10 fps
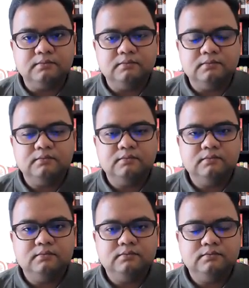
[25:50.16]

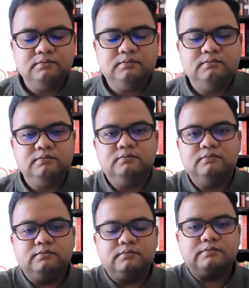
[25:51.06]

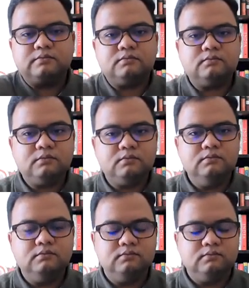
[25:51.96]

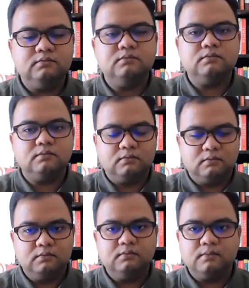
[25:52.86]

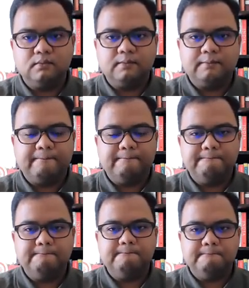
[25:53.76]

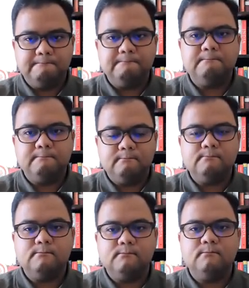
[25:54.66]

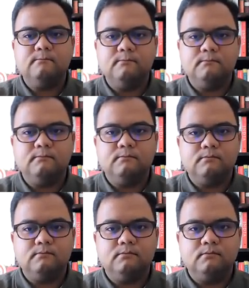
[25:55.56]

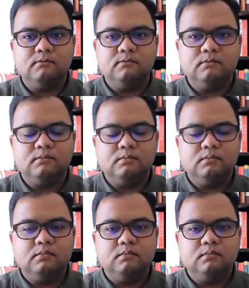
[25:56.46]
The person shown says nothing.